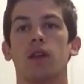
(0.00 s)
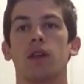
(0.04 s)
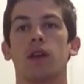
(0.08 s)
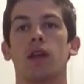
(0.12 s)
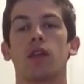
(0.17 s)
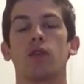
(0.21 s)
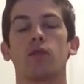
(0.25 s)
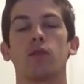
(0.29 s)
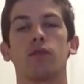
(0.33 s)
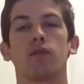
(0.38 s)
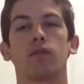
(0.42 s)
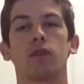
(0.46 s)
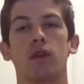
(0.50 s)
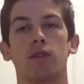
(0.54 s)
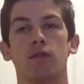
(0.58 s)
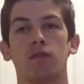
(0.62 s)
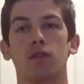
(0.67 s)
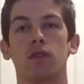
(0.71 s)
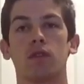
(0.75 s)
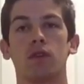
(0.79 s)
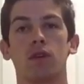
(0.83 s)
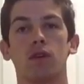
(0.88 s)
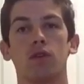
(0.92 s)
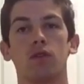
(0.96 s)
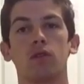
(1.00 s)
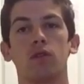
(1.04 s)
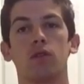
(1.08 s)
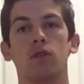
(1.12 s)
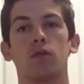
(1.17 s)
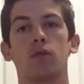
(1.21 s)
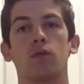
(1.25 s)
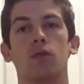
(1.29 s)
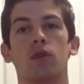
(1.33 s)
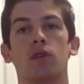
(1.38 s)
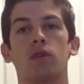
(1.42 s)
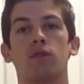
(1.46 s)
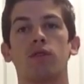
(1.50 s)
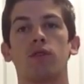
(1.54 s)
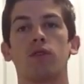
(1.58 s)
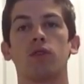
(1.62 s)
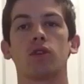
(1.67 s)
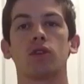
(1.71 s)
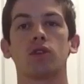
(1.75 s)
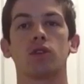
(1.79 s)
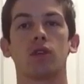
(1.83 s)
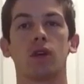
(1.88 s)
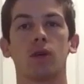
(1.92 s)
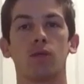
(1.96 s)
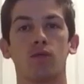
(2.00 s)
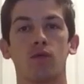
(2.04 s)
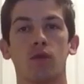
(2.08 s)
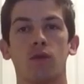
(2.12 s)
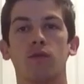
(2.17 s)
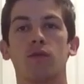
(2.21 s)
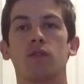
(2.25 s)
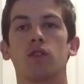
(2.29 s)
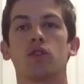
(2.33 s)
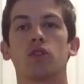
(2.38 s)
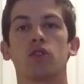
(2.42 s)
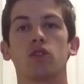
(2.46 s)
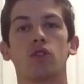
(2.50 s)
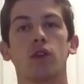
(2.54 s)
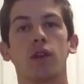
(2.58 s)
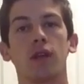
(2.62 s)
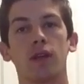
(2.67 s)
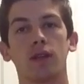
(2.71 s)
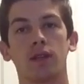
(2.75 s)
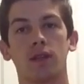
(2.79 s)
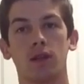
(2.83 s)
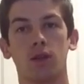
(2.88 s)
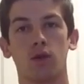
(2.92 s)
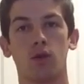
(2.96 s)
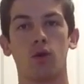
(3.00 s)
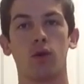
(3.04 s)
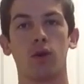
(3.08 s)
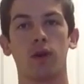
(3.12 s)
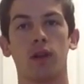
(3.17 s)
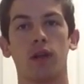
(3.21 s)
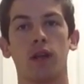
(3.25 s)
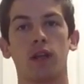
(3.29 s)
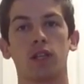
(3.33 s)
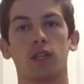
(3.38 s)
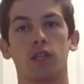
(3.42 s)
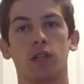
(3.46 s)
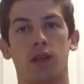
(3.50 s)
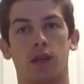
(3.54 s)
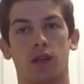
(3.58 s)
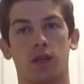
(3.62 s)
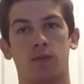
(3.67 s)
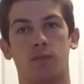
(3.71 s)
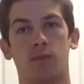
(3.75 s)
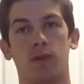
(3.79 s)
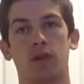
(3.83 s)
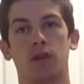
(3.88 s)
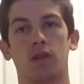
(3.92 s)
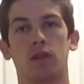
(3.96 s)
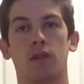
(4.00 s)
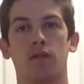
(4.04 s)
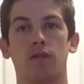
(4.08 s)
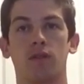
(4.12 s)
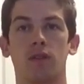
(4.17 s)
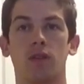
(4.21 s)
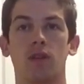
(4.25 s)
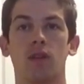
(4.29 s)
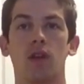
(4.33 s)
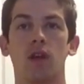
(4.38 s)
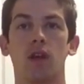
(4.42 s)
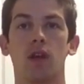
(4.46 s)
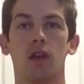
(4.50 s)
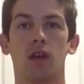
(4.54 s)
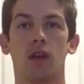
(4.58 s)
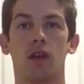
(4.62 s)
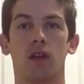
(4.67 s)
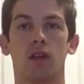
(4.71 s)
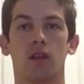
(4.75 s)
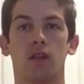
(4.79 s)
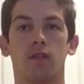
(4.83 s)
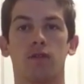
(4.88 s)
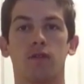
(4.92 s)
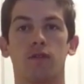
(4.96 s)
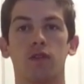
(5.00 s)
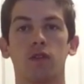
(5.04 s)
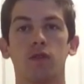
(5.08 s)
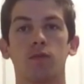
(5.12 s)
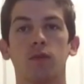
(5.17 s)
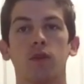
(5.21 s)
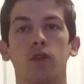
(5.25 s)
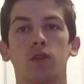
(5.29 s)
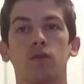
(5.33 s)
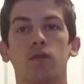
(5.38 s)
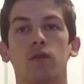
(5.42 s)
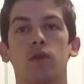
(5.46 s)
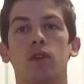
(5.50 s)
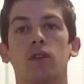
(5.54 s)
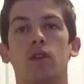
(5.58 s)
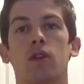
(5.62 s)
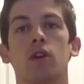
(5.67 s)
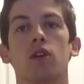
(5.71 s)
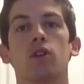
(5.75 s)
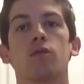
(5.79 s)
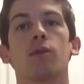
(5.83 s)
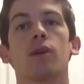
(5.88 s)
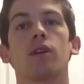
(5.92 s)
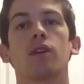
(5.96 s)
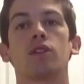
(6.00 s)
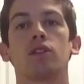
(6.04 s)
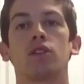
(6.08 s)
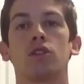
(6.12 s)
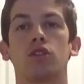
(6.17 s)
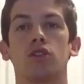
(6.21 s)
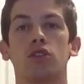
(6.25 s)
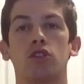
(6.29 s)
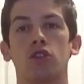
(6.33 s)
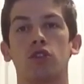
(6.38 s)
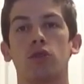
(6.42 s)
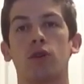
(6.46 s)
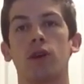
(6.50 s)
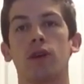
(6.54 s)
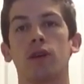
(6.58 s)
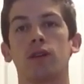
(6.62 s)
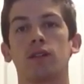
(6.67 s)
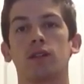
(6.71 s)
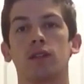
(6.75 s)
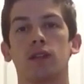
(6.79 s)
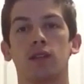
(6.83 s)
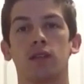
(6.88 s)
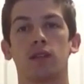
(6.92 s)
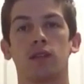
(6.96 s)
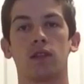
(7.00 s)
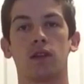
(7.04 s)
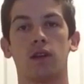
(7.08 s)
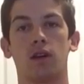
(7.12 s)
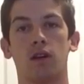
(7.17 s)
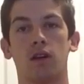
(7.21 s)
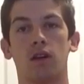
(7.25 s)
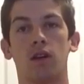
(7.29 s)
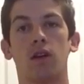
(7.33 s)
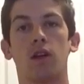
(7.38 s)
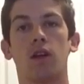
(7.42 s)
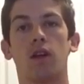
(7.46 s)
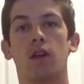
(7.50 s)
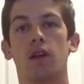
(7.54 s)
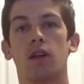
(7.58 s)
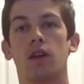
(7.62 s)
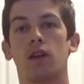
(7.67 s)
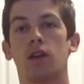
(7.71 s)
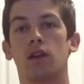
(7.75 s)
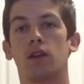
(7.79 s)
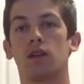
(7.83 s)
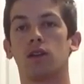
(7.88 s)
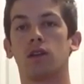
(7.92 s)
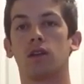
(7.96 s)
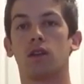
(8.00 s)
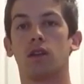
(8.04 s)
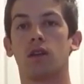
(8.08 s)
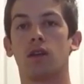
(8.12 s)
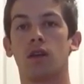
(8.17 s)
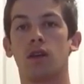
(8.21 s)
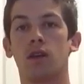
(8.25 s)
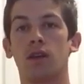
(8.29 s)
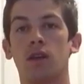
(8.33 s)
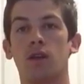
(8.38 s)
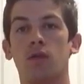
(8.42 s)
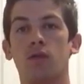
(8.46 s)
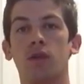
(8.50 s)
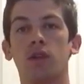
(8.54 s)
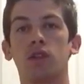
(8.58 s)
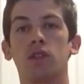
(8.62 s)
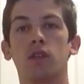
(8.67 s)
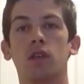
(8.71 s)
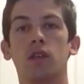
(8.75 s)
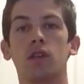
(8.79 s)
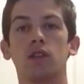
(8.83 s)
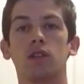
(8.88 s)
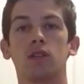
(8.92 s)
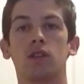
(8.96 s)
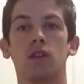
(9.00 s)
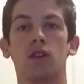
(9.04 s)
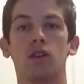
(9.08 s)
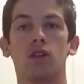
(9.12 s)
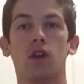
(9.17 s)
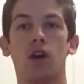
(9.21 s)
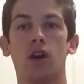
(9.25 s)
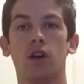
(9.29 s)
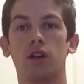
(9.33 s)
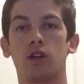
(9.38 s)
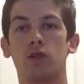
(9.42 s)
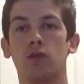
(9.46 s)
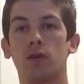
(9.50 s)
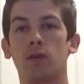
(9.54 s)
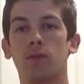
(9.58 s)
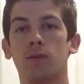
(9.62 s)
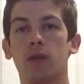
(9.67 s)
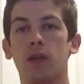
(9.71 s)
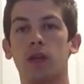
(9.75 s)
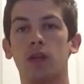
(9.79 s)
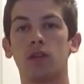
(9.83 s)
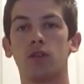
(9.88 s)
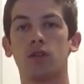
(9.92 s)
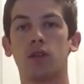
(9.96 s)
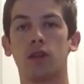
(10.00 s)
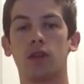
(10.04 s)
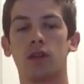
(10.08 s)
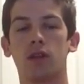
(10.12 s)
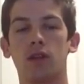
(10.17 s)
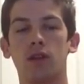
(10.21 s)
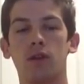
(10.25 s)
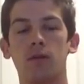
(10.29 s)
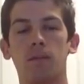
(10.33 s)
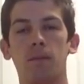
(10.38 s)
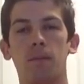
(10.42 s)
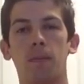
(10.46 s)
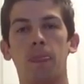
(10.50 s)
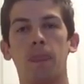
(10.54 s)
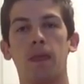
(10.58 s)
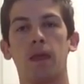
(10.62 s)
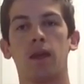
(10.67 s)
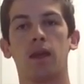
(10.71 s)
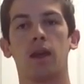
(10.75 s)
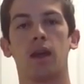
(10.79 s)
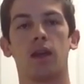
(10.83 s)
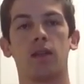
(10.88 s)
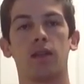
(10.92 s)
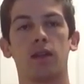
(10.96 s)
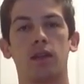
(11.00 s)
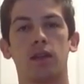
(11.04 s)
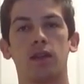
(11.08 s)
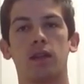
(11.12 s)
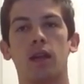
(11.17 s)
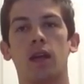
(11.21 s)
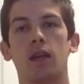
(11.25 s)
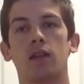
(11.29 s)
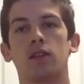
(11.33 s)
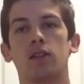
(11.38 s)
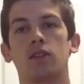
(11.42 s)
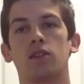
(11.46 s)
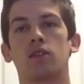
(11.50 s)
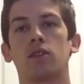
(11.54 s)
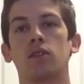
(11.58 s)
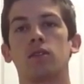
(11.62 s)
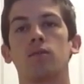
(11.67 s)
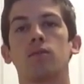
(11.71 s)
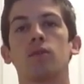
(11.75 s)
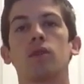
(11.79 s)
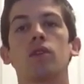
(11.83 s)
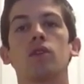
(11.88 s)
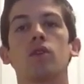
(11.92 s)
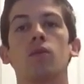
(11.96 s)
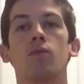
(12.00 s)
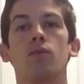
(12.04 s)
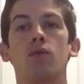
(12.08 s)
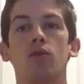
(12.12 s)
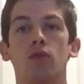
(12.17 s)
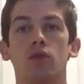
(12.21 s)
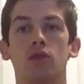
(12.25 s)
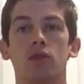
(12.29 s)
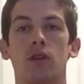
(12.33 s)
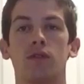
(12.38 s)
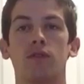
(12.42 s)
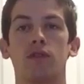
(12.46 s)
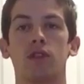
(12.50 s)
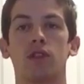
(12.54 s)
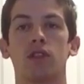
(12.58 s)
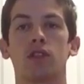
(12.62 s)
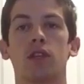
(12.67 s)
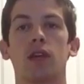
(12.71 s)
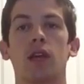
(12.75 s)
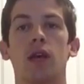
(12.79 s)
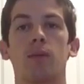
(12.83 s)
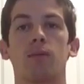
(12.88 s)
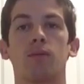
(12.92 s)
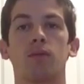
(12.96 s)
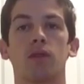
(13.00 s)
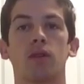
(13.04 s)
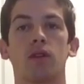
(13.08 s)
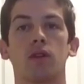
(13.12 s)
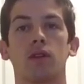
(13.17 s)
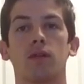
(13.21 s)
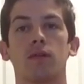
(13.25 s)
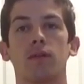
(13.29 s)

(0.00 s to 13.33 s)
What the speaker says: Now that we've covered those, we're going to focus on more of the strength and coordination aspect of it. The first muscle we're going to talk about is your serratus anterior. It originates on your rib cage right here, and then attaches to the medial border of your scapula.